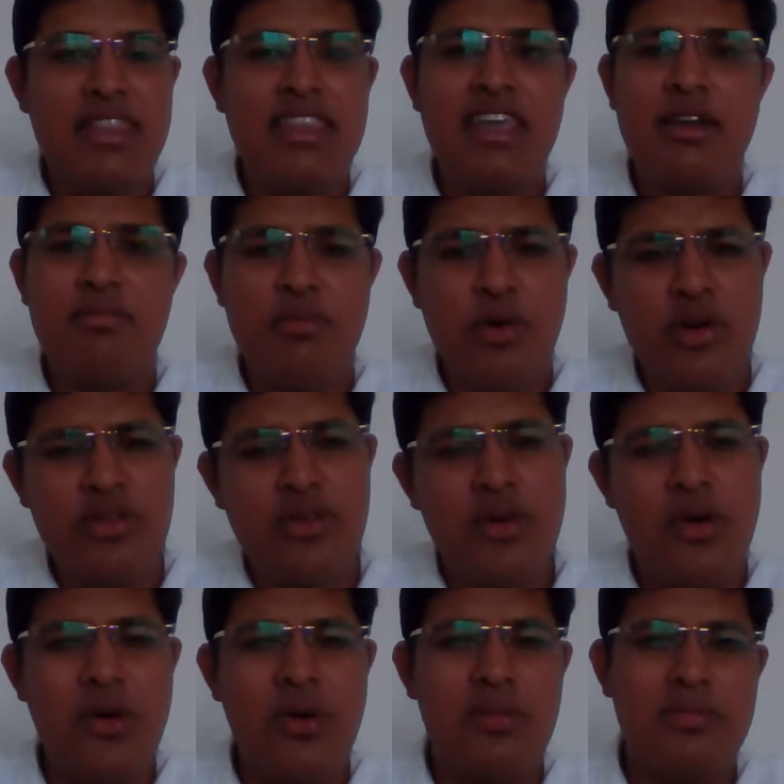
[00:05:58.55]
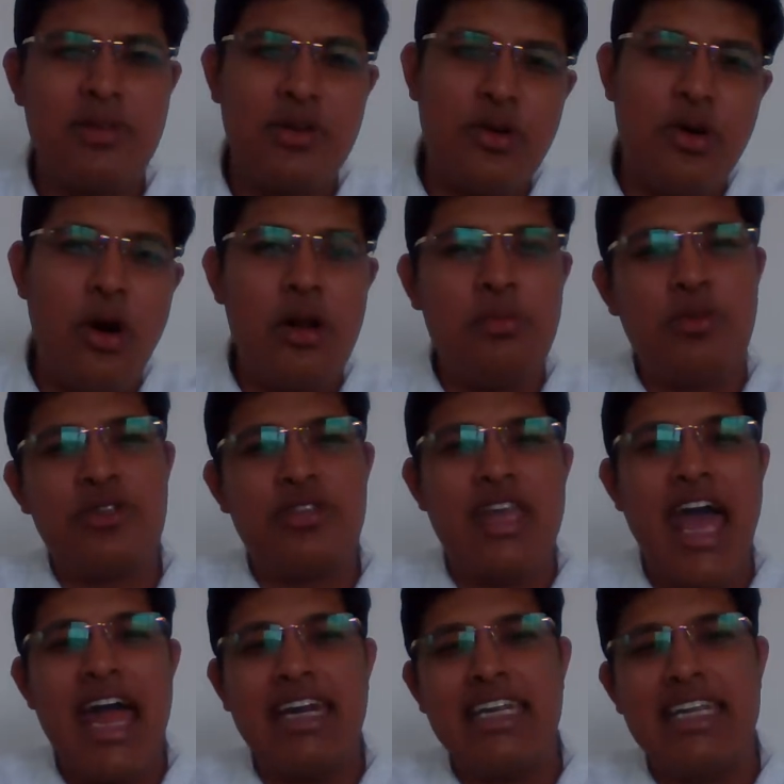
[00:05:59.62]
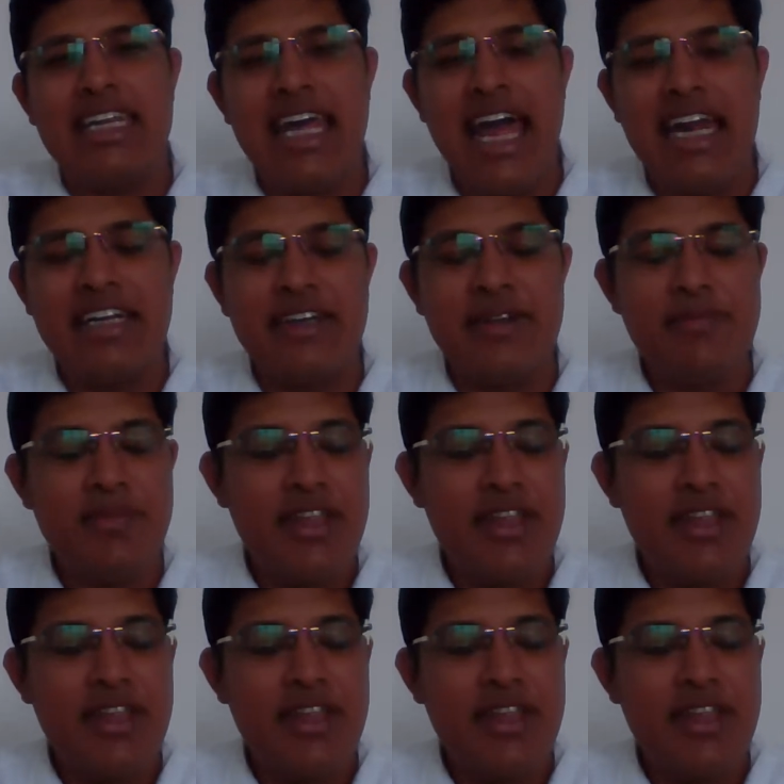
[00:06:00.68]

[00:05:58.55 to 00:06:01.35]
They both go, almost hand in hand.